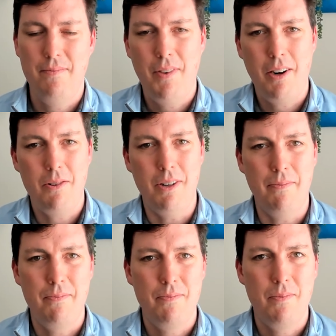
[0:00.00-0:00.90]
Very cool.
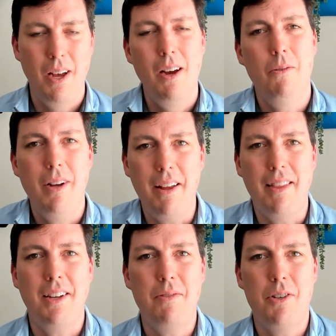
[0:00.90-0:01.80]
Well, hey,
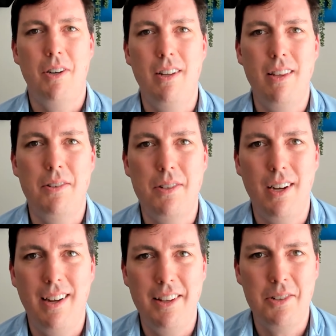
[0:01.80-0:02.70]
thanks for sharing this
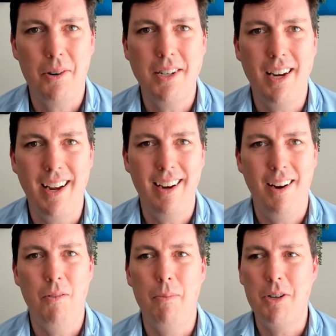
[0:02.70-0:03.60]
story today,
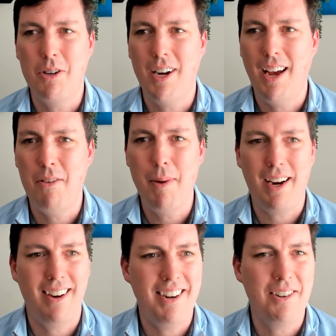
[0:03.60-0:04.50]
and we'll be sure to have you
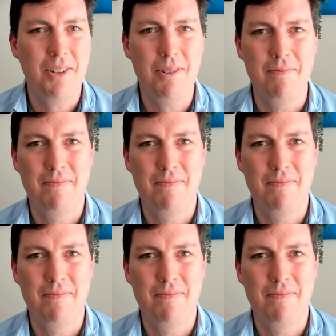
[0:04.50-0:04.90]
back on here soon.